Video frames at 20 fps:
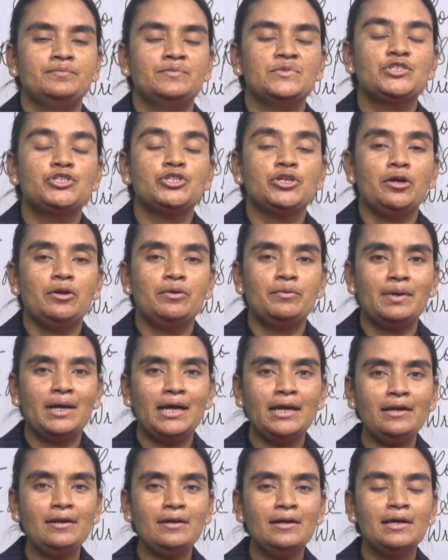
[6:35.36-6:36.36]
Children,
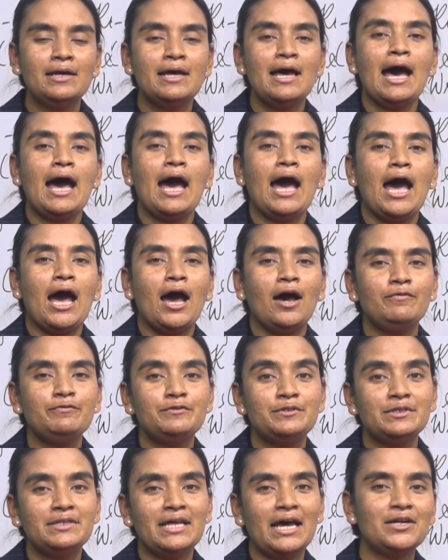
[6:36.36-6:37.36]

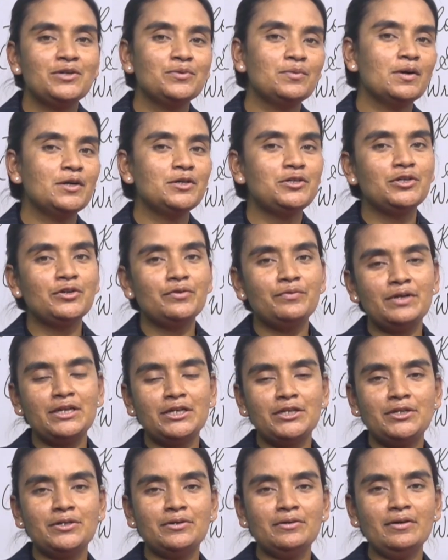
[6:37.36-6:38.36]
after that what do we
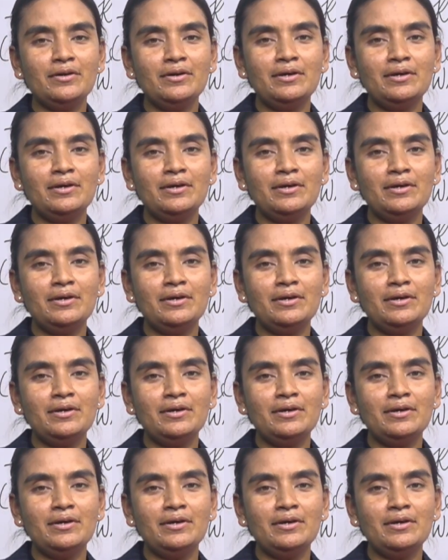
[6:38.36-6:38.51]
do?